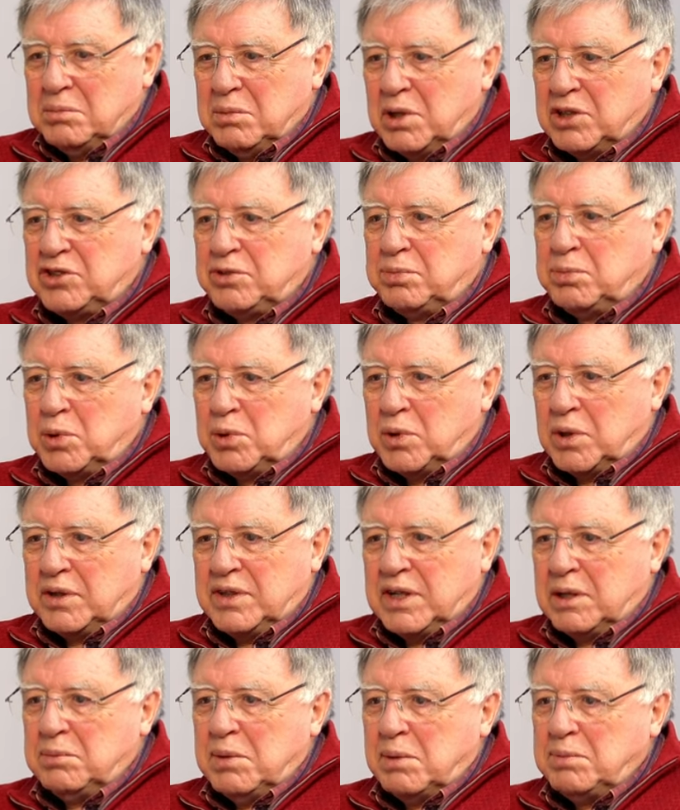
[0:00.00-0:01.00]
much
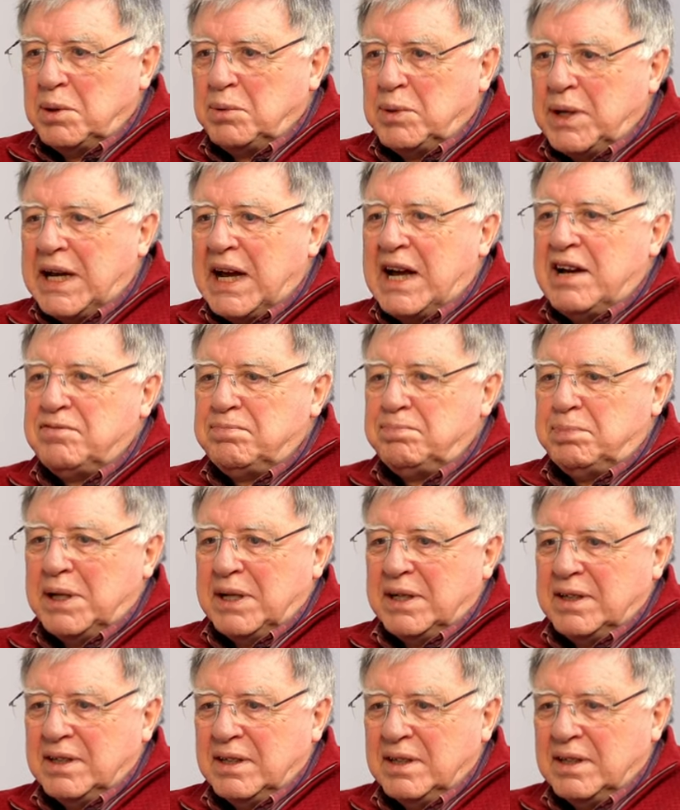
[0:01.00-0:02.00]
more than maybe we have
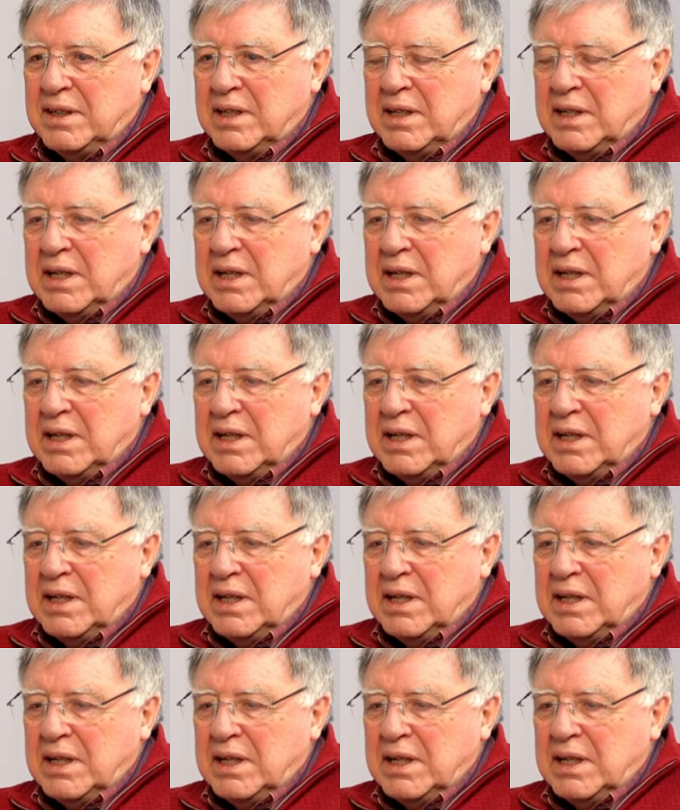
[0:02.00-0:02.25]
been.